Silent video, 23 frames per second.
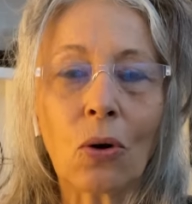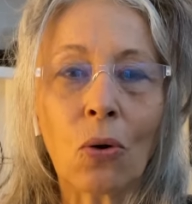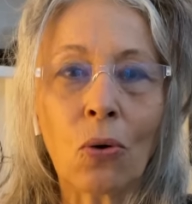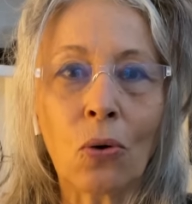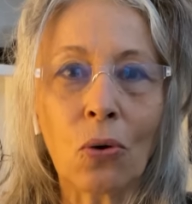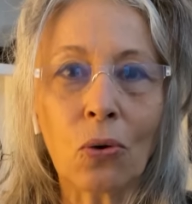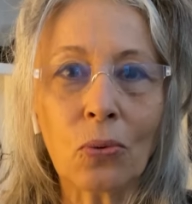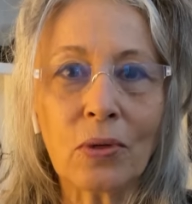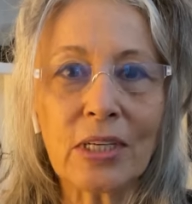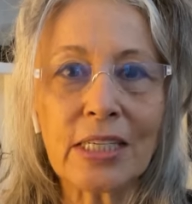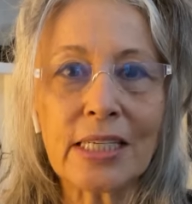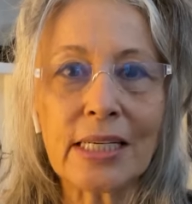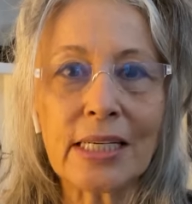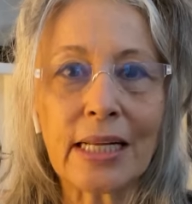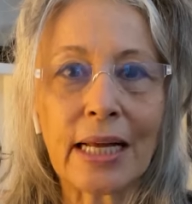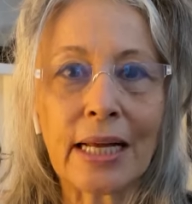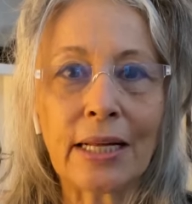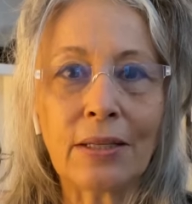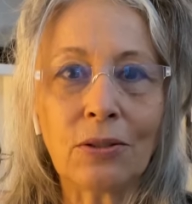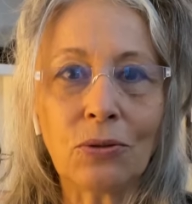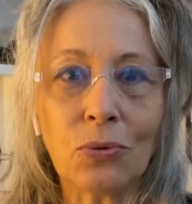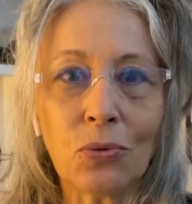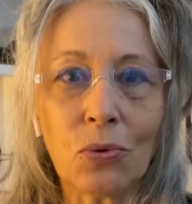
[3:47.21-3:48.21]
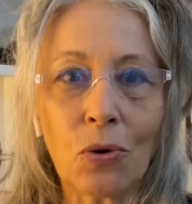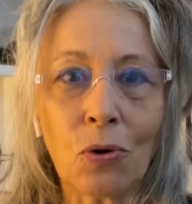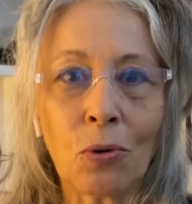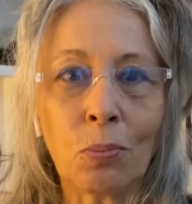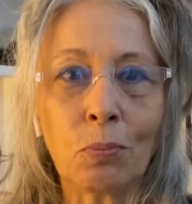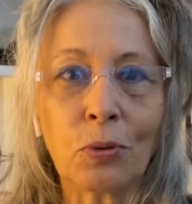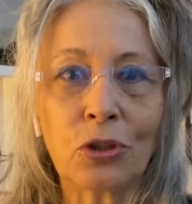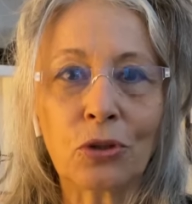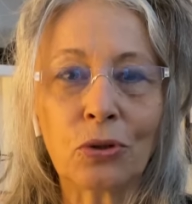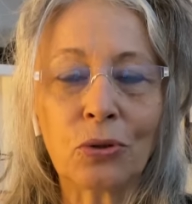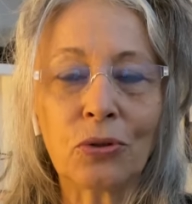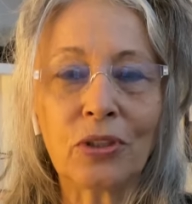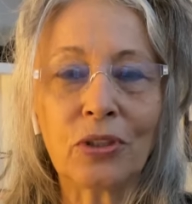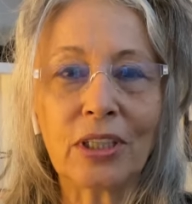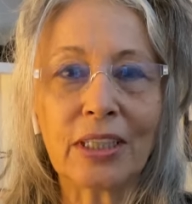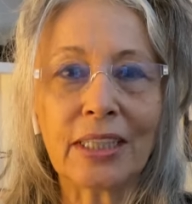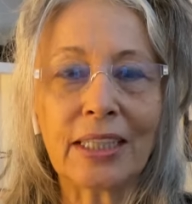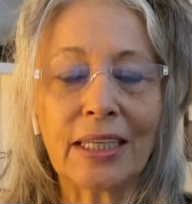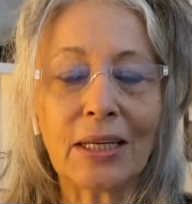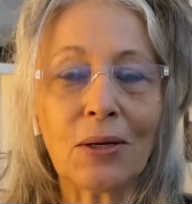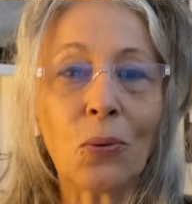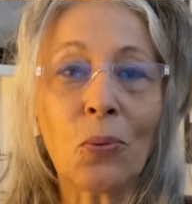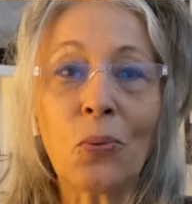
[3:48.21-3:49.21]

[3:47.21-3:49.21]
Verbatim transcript: always a new opportunity.